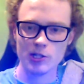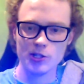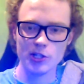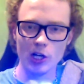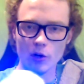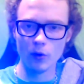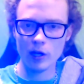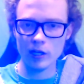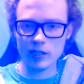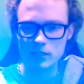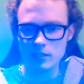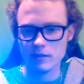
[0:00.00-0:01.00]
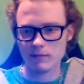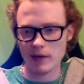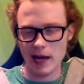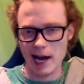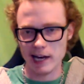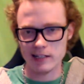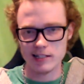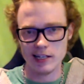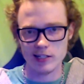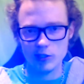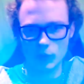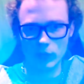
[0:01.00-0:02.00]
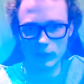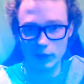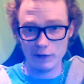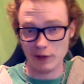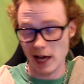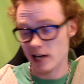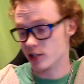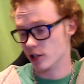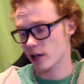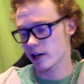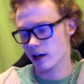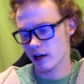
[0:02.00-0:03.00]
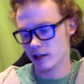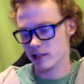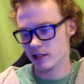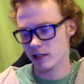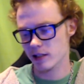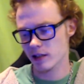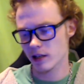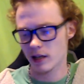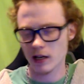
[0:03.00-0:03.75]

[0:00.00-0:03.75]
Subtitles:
Still works. Acts as sort of a flashlight, honestly.